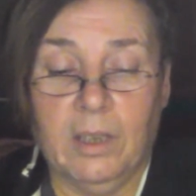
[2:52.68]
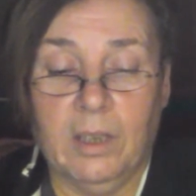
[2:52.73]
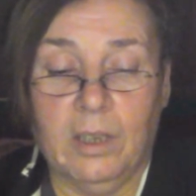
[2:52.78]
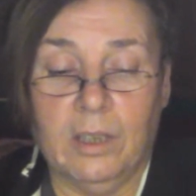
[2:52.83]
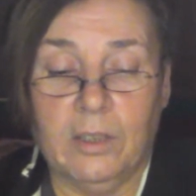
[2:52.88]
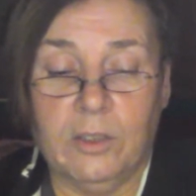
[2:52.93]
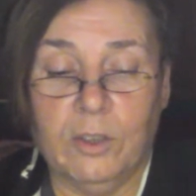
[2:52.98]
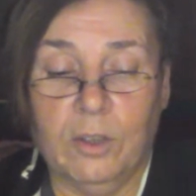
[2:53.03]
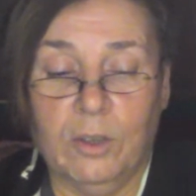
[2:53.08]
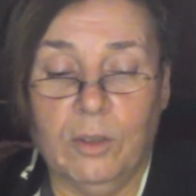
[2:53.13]

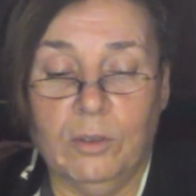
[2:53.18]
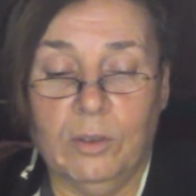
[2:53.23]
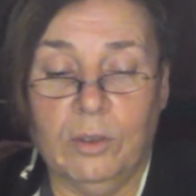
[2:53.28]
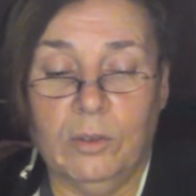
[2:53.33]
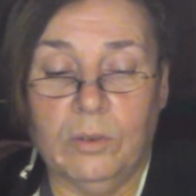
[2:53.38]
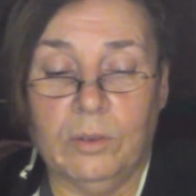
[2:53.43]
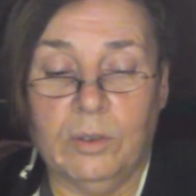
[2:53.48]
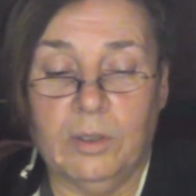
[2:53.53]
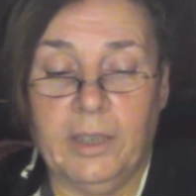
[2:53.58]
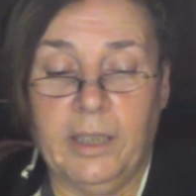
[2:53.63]

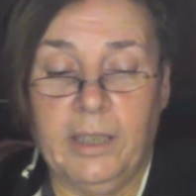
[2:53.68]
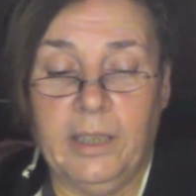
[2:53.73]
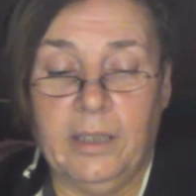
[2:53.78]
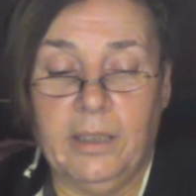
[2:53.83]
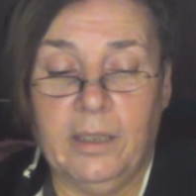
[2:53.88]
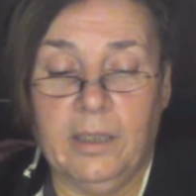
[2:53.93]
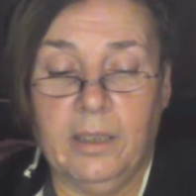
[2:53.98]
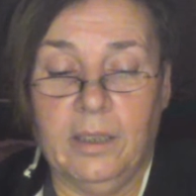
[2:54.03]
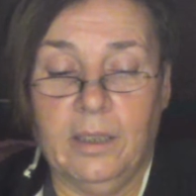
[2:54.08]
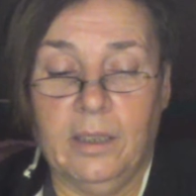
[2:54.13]
So, like,
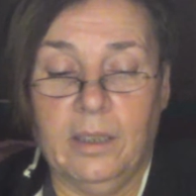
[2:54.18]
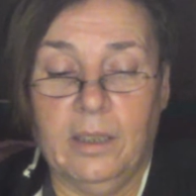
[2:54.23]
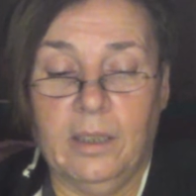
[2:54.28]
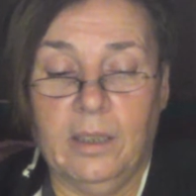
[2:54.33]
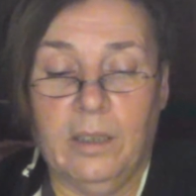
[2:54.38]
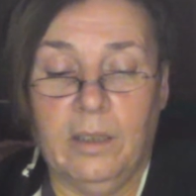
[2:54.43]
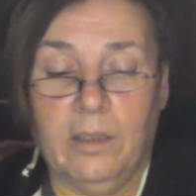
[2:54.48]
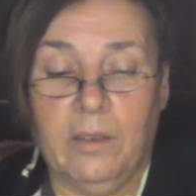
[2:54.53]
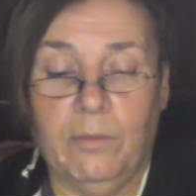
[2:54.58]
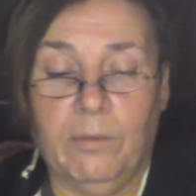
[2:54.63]

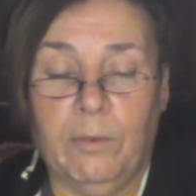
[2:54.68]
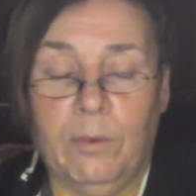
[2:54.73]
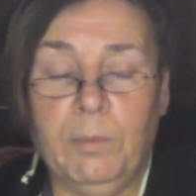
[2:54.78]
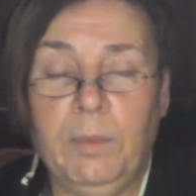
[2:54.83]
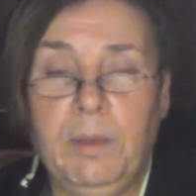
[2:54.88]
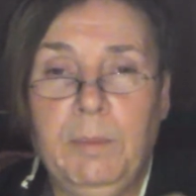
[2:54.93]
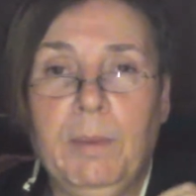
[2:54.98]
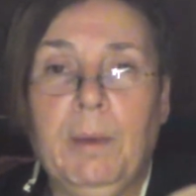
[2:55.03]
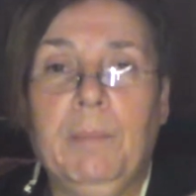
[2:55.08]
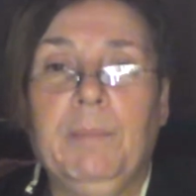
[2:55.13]
for
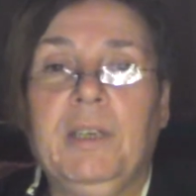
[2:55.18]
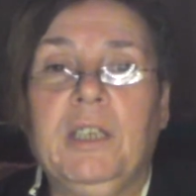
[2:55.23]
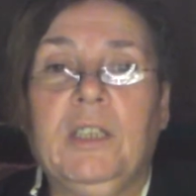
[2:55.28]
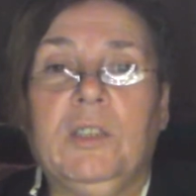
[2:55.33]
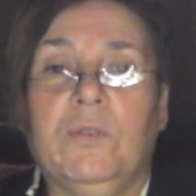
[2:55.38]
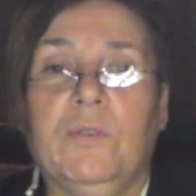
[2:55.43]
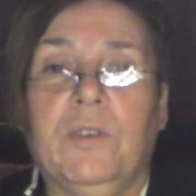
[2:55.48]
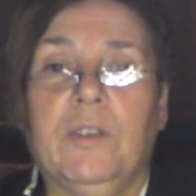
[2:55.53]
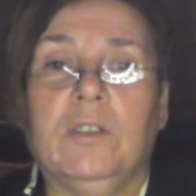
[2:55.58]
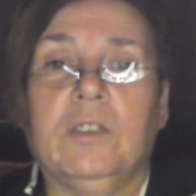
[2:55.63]
me, my
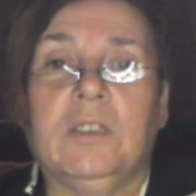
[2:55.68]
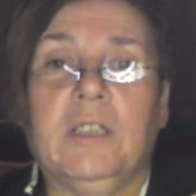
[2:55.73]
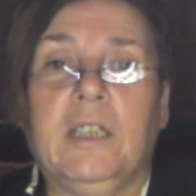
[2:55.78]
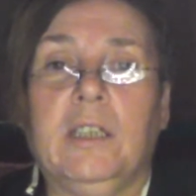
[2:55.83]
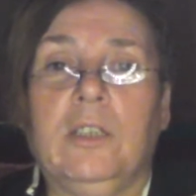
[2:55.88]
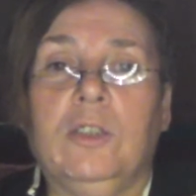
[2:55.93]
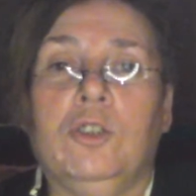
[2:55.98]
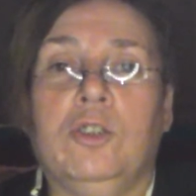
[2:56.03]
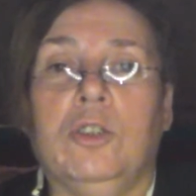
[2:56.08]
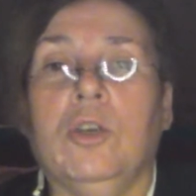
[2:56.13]
biggest fear is,
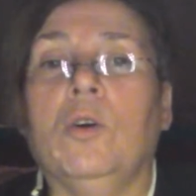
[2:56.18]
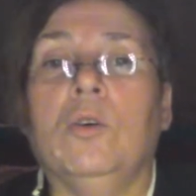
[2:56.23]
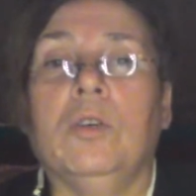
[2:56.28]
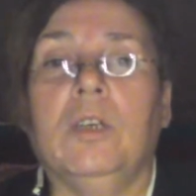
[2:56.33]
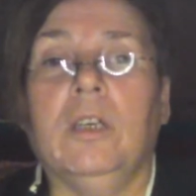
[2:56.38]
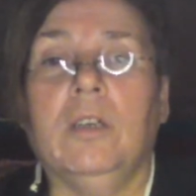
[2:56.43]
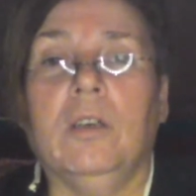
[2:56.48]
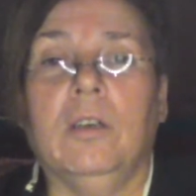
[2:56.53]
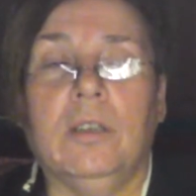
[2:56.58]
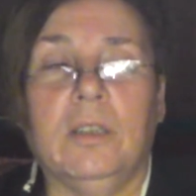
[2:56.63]
like,
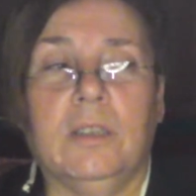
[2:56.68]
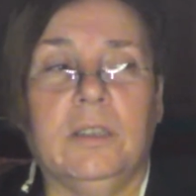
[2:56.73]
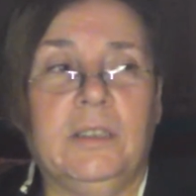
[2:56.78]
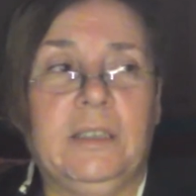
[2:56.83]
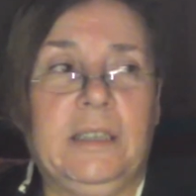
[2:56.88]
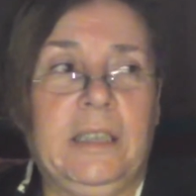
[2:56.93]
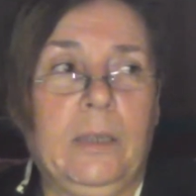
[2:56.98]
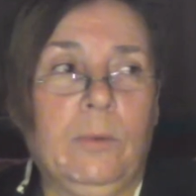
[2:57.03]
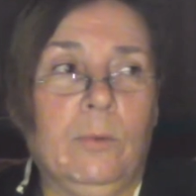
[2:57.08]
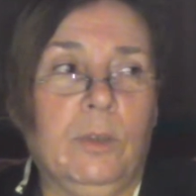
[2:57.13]
choking on a
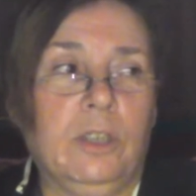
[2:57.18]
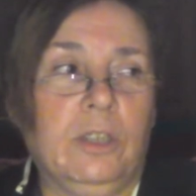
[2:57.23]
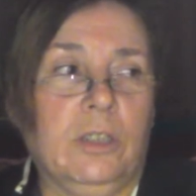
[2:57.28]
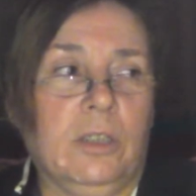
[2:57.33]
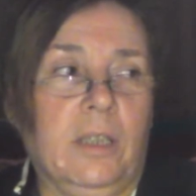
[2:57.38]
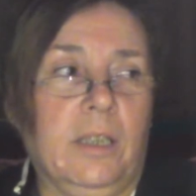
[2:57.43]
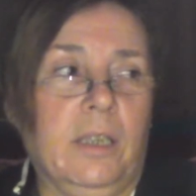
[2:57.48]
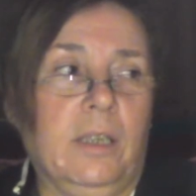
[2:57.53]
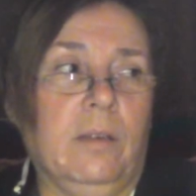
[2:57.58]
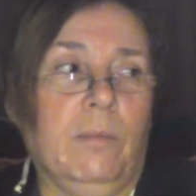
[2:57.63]
sandwich
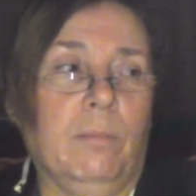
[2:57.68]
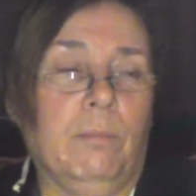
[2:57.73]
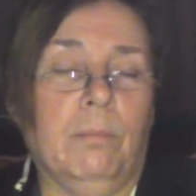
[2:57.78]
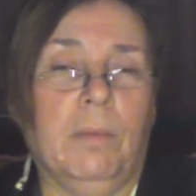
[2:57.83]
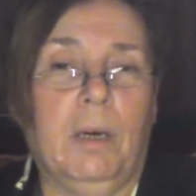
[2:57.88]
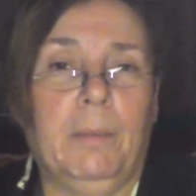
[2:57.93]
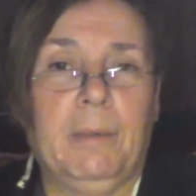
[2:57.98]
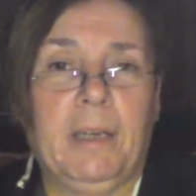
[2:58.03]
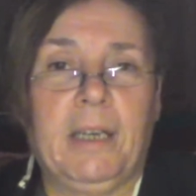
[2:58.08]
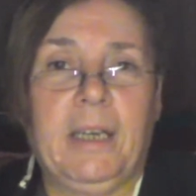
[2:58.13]
like
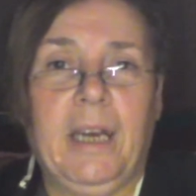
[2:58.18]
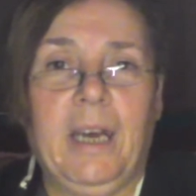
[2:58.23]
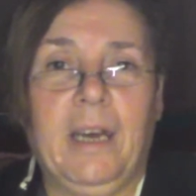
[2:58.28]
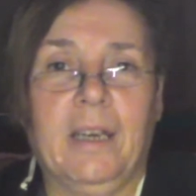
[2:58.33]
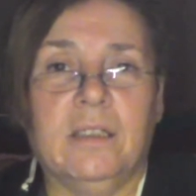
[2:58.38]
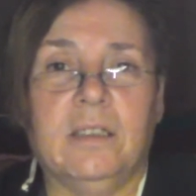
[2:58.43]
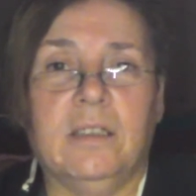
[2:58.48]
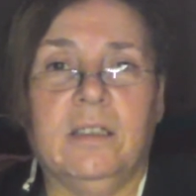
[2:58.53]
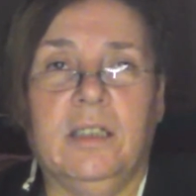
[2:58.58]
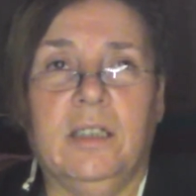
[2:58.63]
Mama
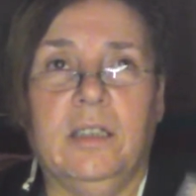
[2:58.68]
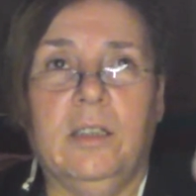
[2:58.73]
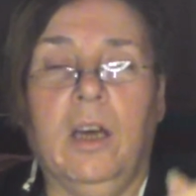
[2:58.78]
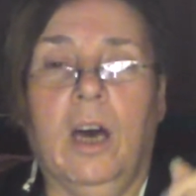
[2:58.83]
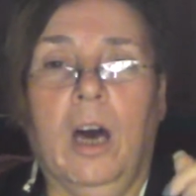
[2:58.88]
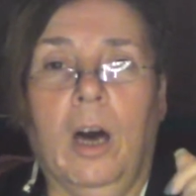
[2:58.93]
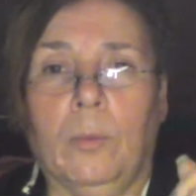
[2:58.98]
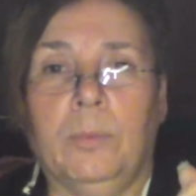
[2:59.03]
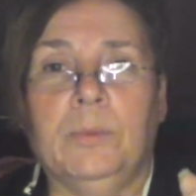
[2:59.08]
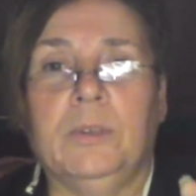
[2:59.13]
Cass did
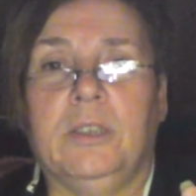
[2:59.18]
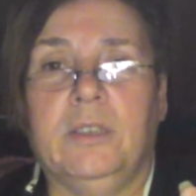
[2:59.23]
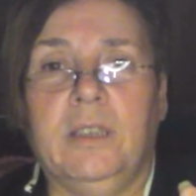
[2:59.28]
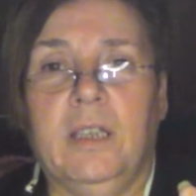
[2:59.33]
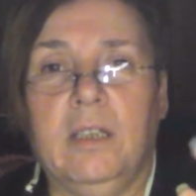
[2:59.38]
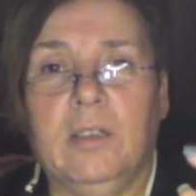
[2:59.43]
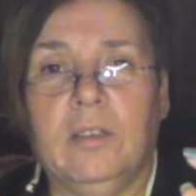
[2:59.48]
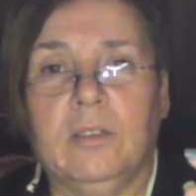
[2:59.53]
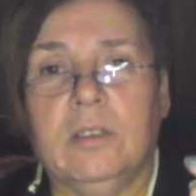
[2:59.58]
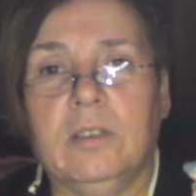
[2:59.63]

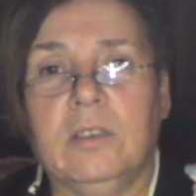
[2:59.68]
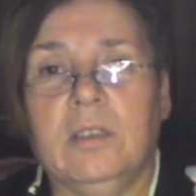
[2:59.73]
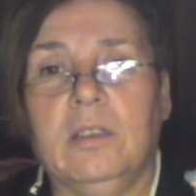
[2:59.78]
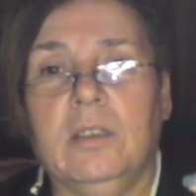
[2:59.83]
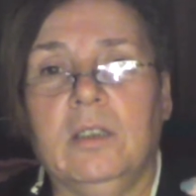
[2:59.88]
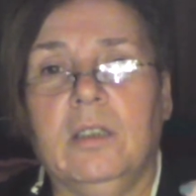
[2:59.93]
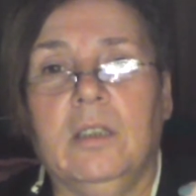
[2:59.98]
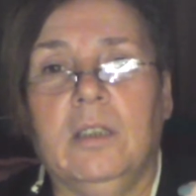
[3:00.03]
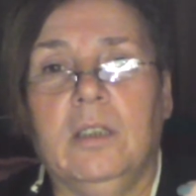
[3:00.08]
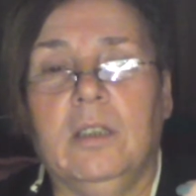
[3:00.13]
upstairs.
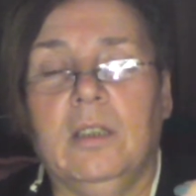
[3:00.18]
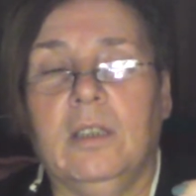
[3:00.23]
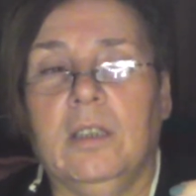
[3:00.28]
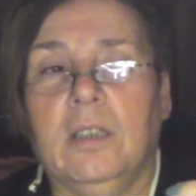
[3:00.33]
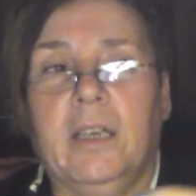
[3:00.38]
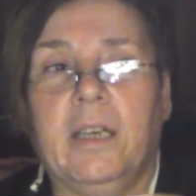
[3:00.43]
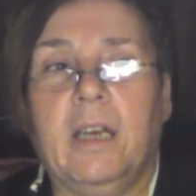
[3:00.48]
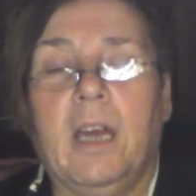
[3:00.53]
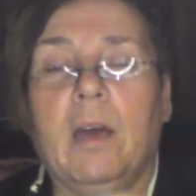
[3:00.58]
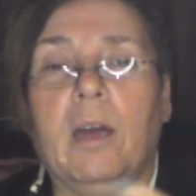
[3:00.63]

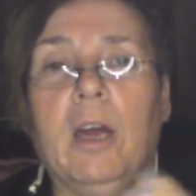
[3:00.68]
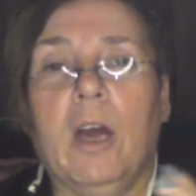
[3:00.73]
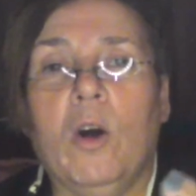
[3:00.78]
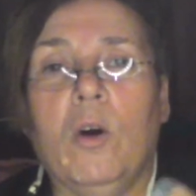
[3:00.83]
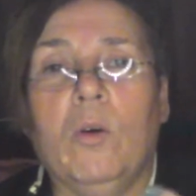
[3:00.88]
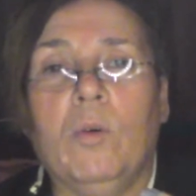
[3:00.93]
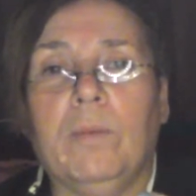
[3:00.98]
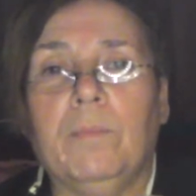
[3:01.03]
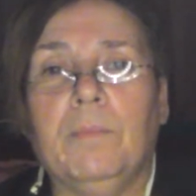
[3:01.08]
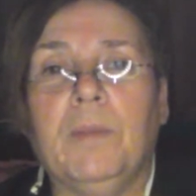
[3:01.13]
Like,
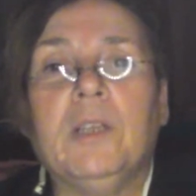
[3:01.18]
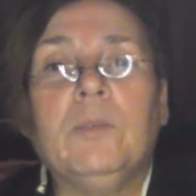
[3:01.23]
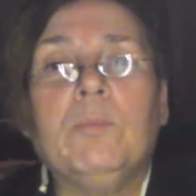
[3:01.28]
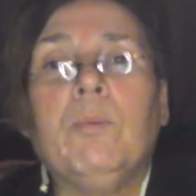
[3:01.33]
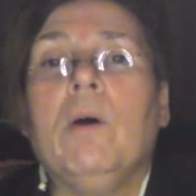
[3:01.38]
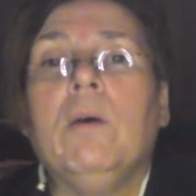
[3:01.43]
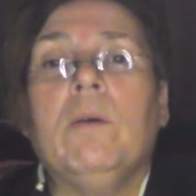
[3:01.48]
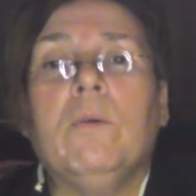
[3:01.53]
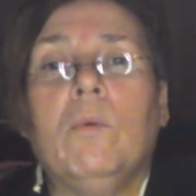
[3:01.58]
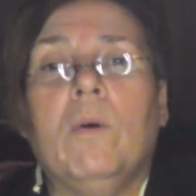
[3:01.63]
that's
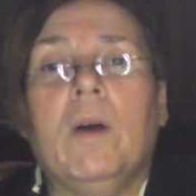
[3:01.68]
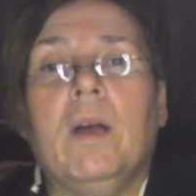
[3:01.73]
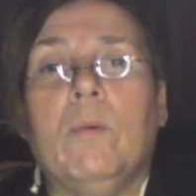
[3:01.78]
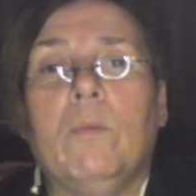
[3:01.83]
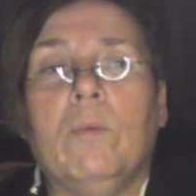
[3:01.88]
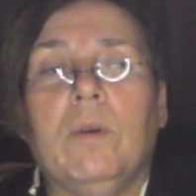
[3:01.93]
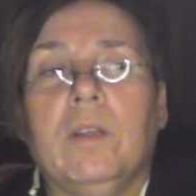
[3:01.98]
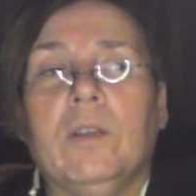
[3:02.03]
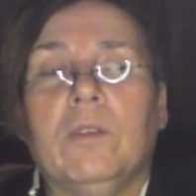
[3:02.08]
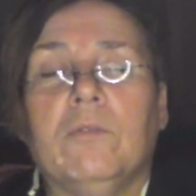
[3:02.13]
probably why,
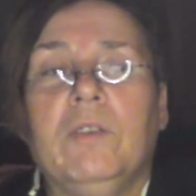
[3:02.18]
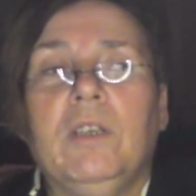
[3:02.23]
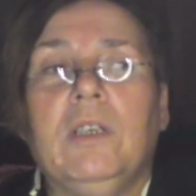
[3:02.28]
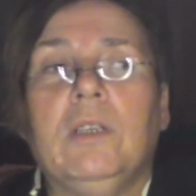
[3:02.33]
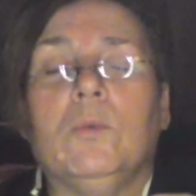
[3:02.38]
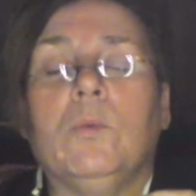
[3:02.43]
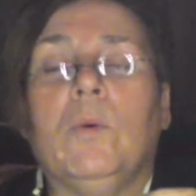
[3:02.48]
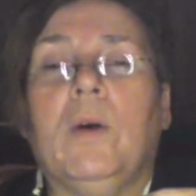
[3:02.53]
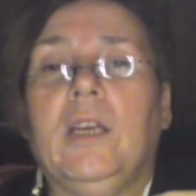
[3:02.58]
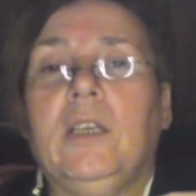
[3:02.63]
one of the
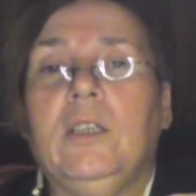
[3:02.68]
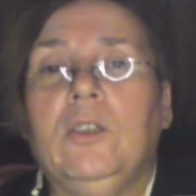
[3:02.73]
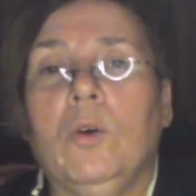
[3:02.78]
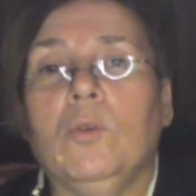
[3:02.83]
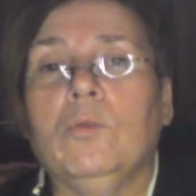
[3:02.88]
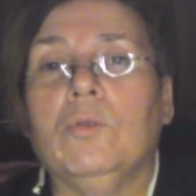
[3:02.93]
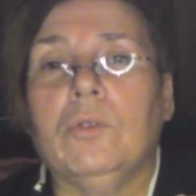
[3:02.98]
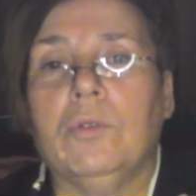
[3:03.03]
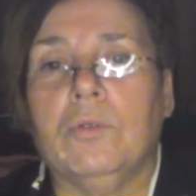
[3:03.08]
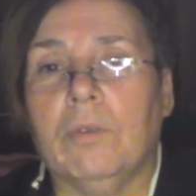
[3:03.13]
reasons why I
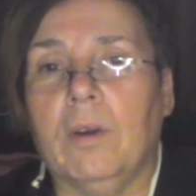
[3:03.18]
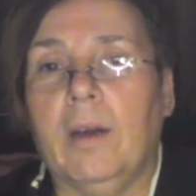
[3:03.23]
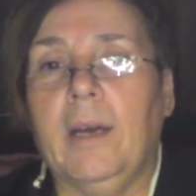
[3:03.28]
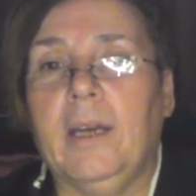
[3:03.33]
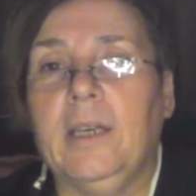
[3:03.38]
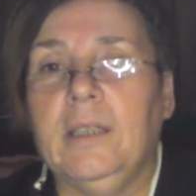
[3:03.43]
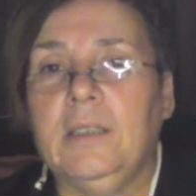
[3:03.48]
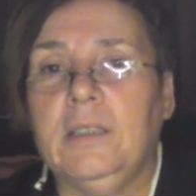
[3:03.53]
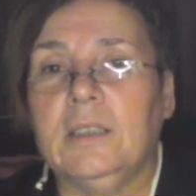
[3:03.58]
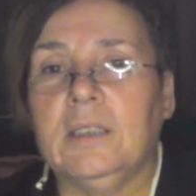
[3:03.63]
don't
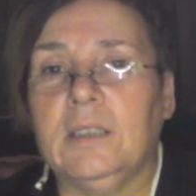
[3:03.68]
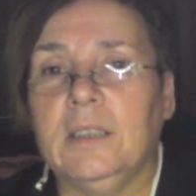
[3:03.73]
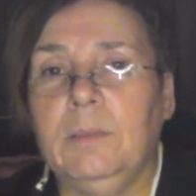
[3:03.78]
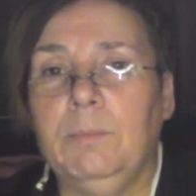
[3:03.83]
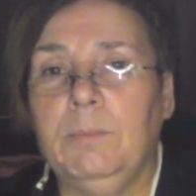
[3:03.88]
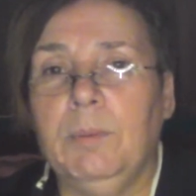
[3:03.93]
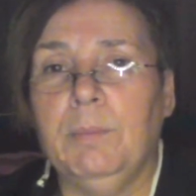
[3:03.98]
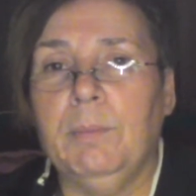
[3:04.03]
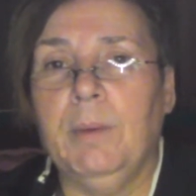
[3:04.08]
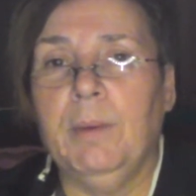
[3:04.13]
try to
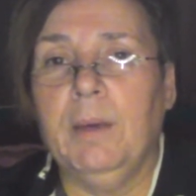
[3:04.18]
sleep in my